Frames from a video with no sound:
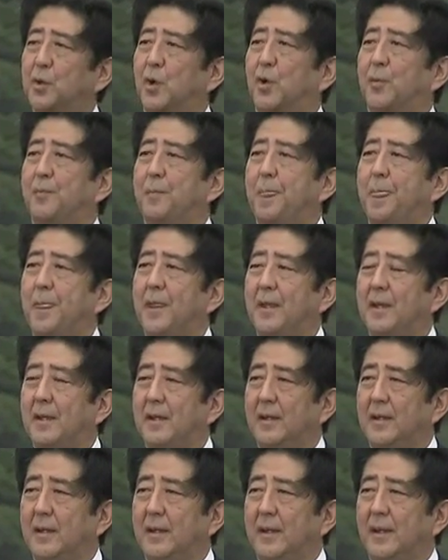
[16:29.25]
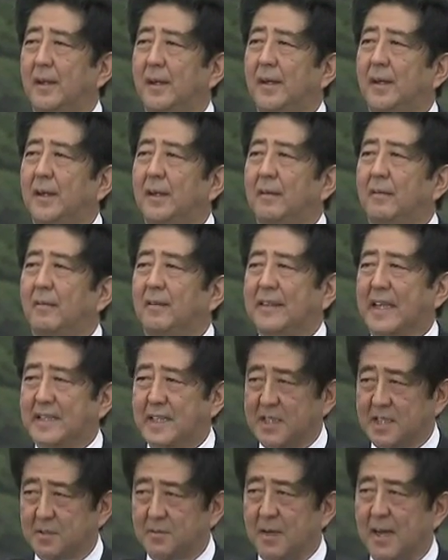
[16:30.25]
We will
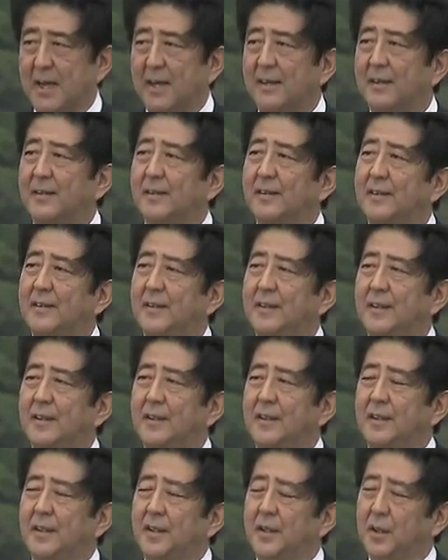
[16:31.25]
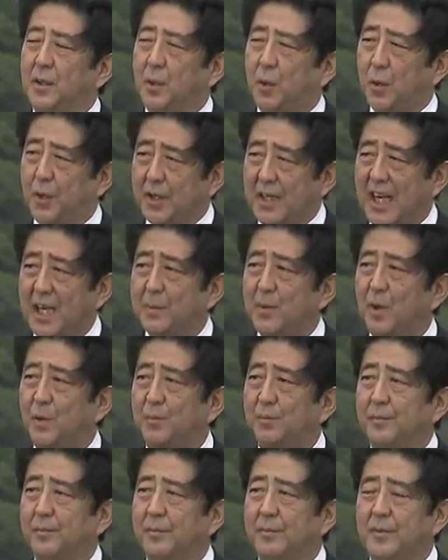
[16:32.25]
spare no efforts to continue
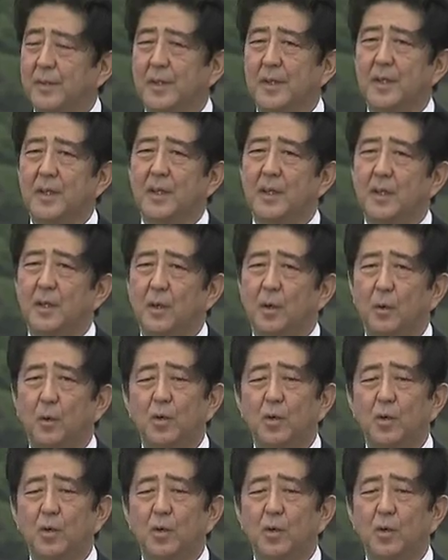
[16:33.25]
our endeavors